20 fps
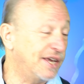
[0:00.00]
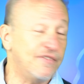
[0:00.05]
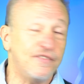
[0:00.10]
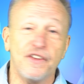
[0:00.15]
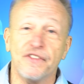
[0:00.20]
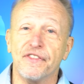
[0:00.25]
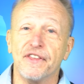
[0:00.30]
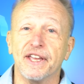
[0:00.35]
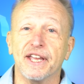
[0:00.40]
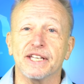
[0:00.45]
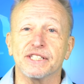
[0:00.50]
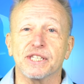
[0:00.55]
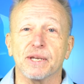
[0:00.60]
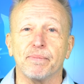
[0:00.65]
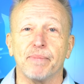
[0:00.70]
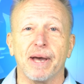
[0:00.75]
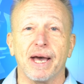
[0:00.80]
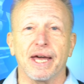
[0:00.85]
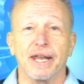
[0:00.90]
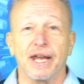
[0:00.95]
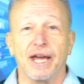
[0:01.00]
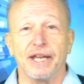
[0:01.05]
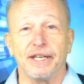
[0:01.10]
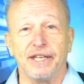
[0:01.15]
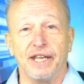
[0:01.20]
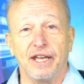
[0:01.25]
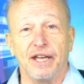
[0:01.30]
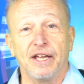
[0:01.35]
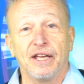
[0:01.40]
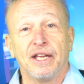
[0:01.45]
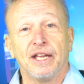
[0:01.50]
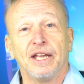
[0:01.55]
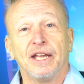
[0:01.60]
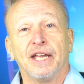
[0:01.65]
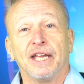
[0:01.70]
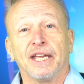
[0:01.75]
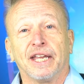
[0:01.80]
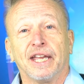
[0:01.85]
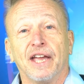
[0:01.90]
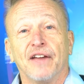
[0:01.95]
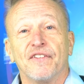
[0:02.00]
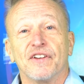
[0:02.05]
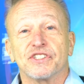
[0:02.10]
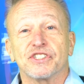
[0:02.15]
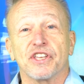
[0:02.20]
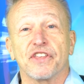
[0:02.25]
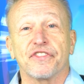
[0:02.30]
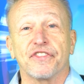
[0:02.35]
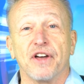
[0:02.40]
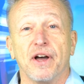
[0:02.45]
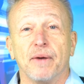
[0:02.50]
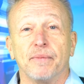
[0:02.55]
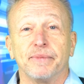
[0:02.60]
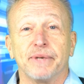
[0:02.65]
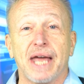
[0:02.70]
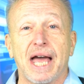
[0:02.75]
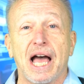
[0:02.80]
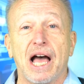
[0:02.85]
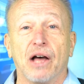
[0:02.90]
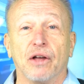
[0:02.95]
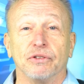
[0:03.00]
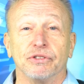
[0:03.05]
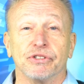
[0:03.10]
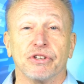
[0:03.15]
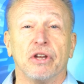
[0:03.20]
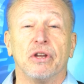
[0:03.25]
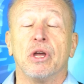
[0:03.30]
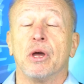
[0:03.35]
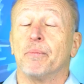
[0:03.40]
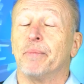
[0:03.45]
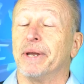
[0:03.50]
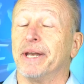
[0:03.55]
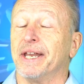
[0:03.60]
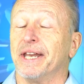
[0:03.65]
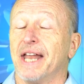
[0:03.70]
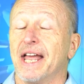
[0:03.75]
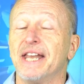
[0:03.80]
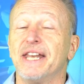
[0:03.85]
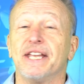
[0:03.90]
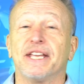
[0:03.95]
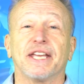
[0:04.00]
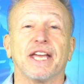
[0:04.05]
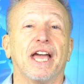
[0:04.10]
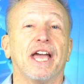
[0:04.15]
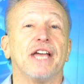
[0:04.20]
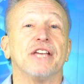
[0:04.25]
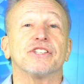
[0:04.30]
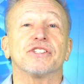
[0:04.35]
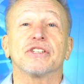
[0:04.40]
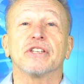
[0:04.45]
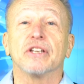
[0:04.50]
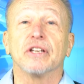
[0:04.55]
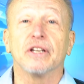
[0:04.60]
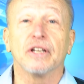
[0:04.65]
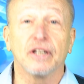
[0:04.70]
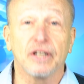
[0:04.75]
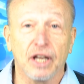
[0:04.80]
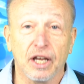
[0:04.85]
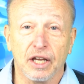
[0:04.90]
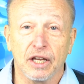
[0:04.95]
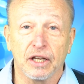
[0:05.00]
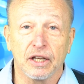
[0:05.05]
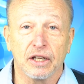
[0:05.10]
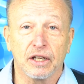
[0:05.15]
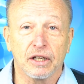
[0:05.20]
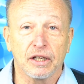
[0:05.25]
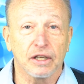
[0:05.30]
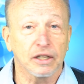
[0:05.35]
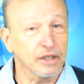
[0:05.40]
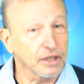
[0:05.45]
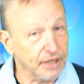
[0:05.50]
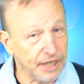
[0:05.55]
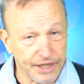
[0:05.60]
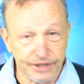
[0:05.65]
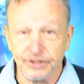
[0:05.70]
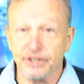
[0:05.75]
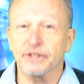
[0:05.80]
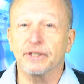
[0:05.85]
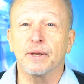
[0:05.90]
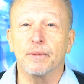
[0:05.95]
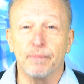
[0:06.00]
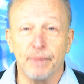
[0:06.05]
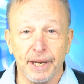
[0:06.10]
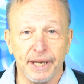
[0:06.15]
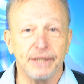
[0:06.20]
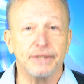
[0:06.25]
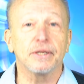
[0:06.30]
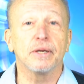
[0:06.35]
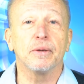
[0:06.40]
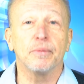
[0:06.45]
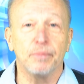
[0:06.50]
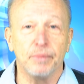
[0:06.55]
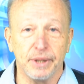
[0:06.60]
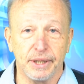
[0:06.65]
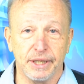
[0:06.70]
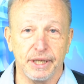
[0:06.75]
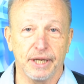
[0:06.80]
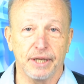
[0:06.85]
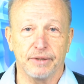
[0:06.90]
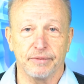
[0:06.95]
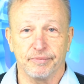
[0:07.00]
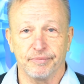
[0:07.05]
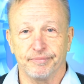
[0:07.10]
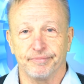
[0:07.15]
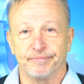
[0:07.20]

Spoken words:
If you think it's a bad idea, give us a thumb down. But in any case, let the debate begin.